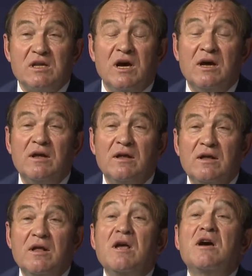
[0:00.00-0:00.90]
going
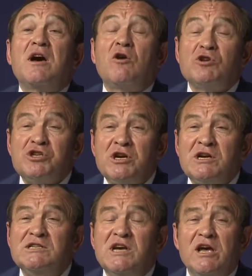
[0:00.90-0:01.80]
on loving it.
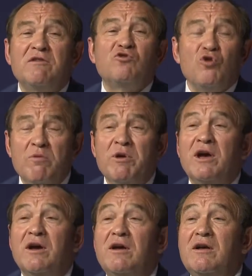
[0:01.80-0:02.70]
Another
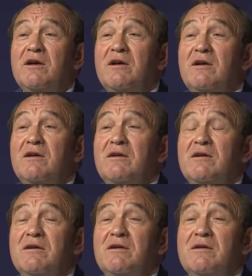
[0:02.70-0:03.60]
question is
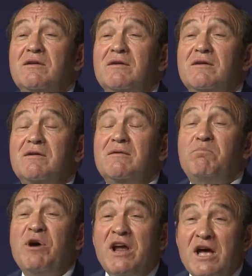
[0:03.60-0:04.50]
when this